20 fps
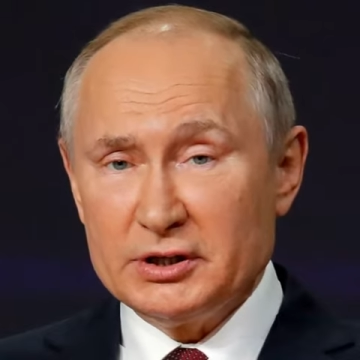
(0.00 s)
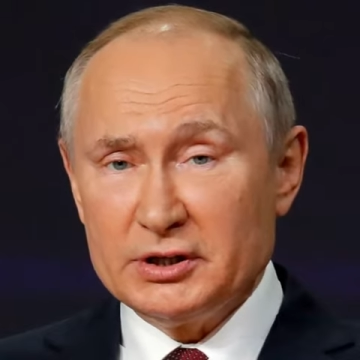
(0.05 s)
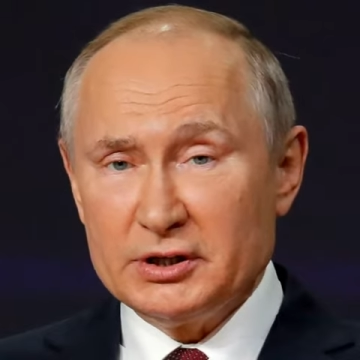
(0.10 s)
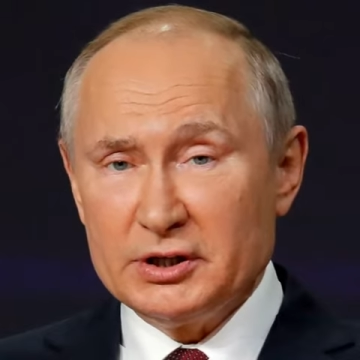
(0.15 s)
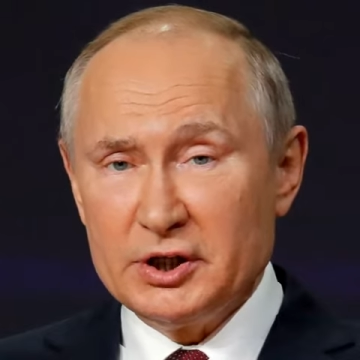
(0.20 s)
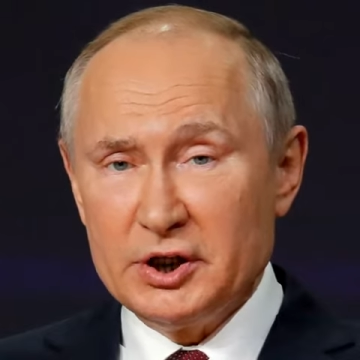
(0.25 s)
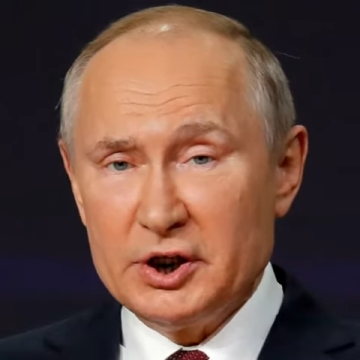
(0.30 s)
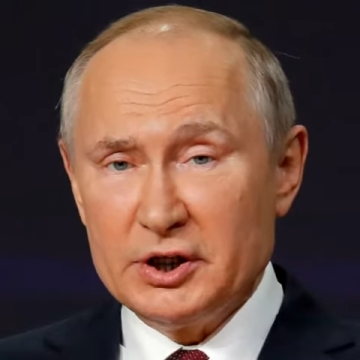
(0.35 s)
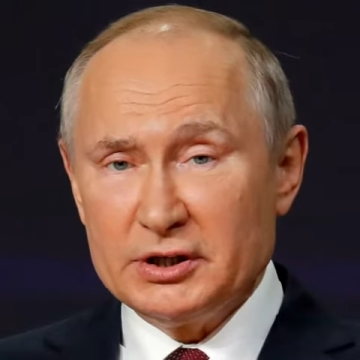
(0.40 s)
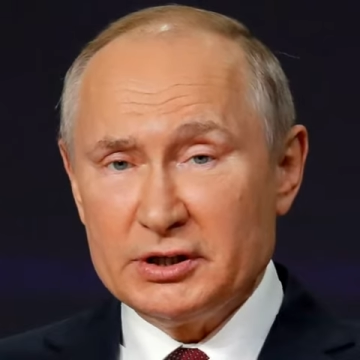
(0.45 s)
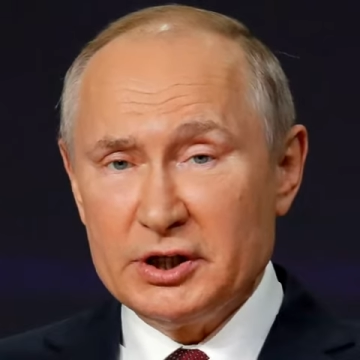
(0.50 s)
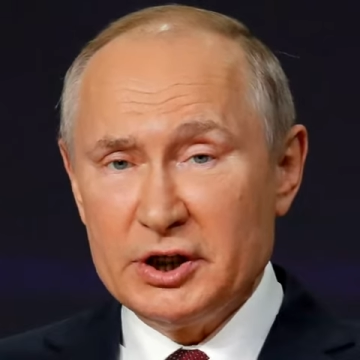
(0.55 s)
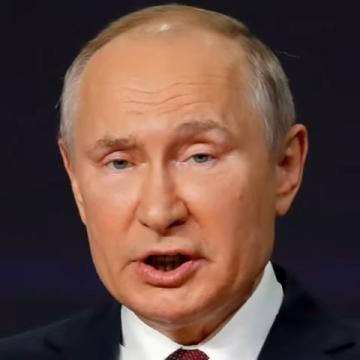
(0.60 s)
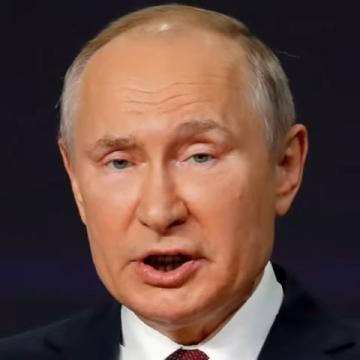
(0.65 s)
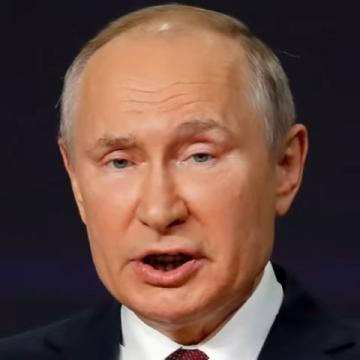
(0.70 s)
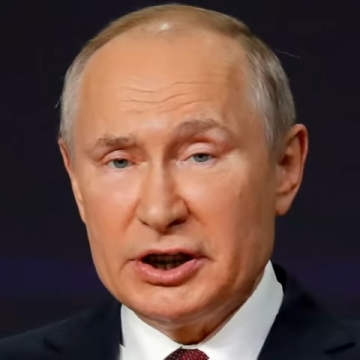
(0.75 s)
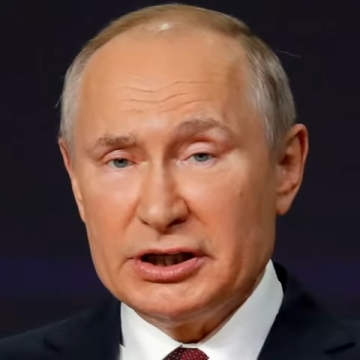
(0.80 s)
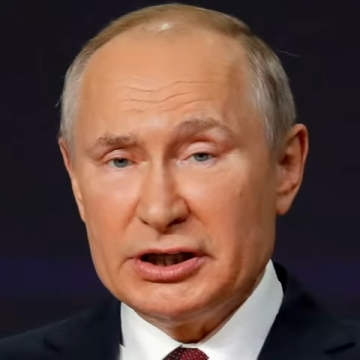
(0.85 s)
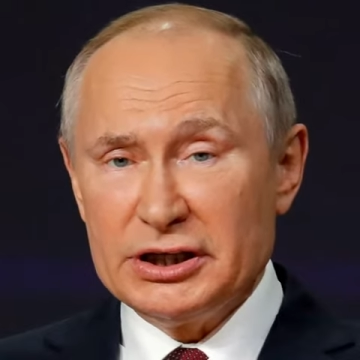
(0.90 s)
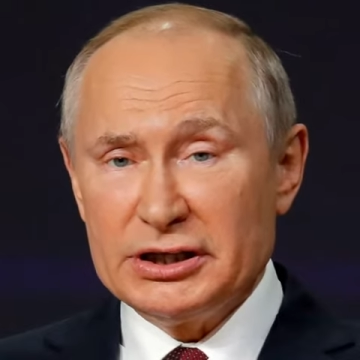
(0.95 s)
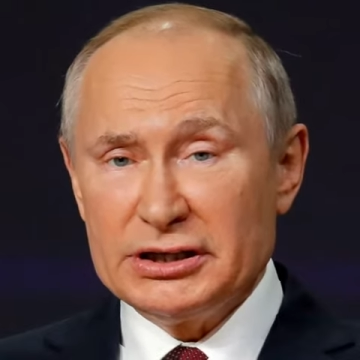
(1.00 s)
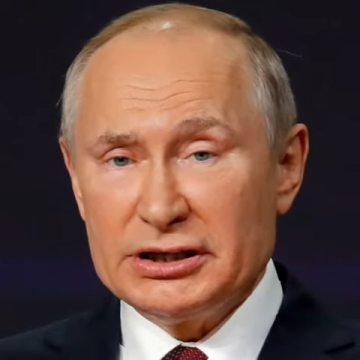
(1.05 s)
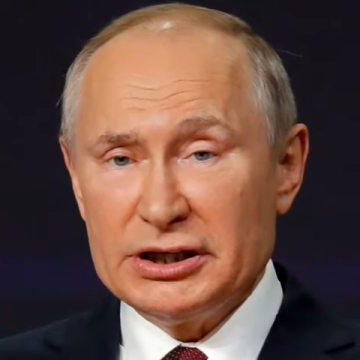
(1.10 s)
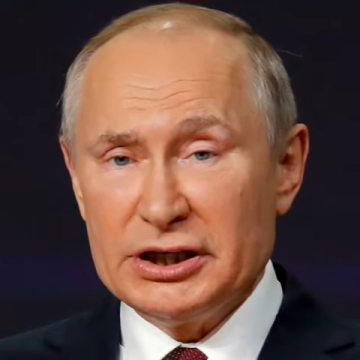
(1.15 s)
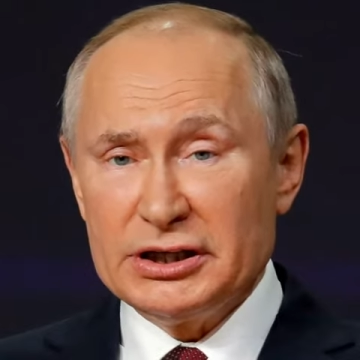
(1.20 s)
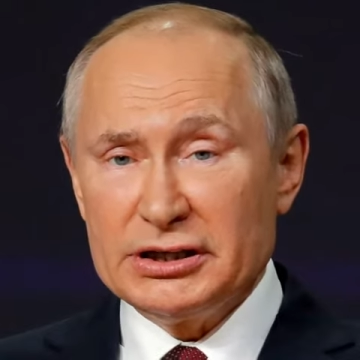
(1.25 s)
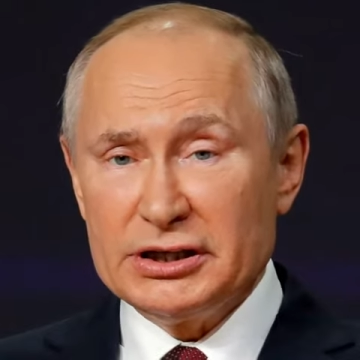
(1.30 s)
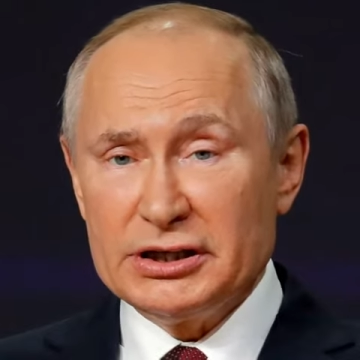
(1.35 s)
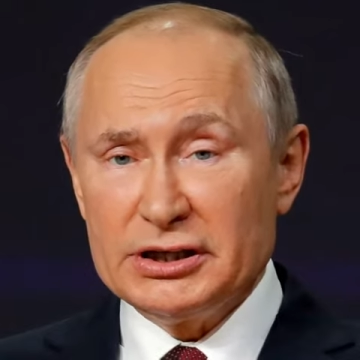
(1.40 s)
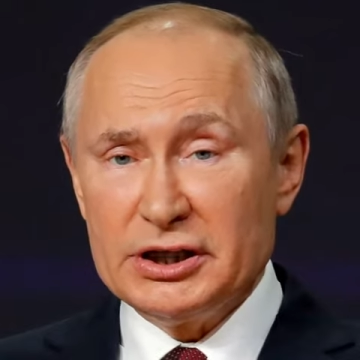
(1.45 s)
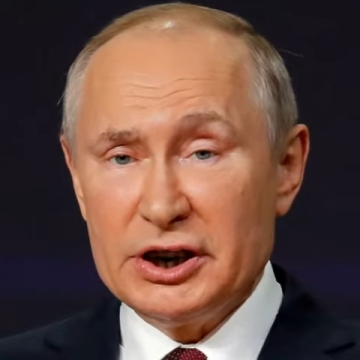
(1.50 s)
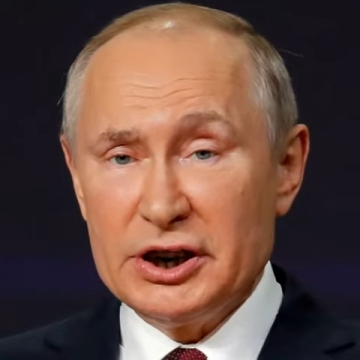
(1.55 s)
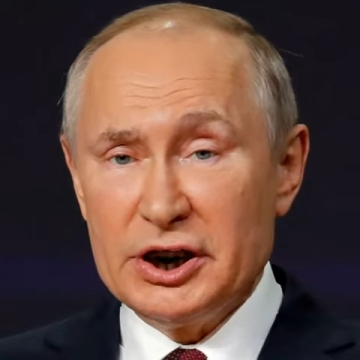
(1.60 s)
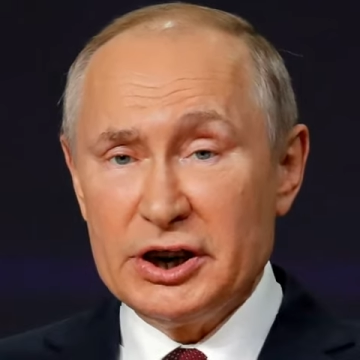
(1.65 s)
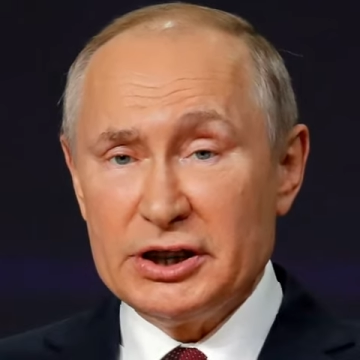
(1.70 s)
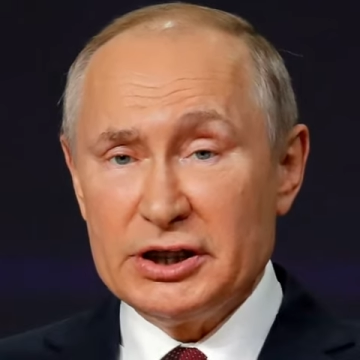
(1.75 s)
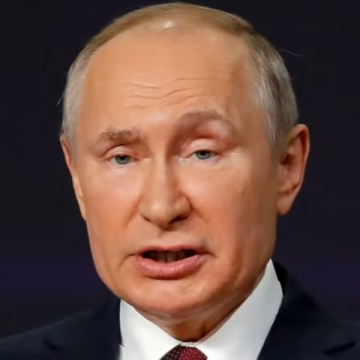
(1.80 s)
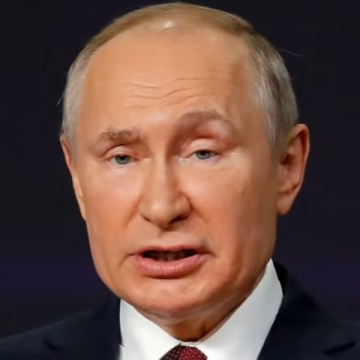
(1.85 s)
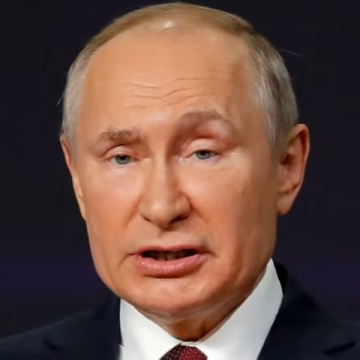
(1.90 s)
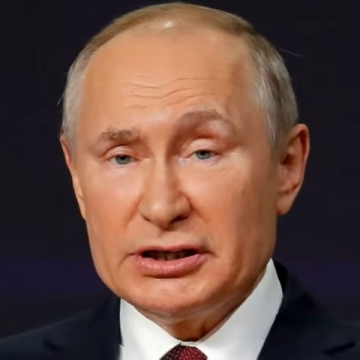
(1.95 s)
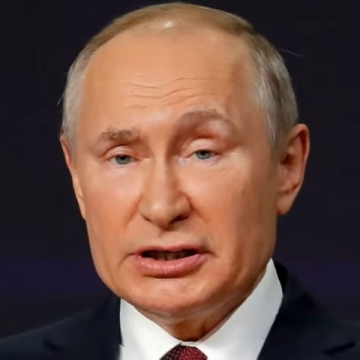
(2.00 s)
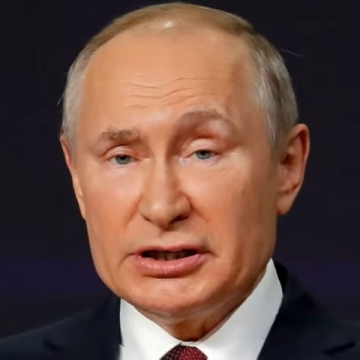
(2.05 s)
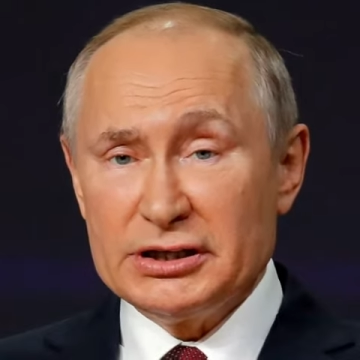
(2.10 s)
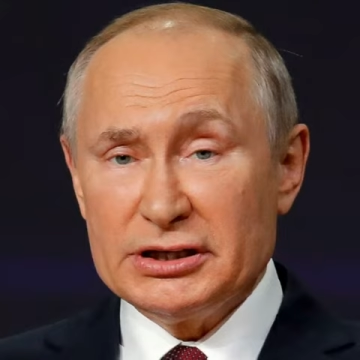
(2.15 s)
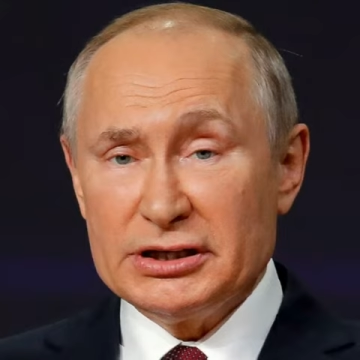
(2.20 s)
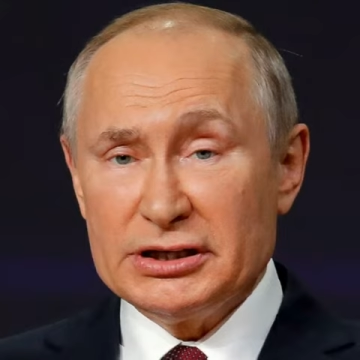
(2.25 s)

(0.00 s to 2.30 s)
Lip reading: I knew he would kick my ass.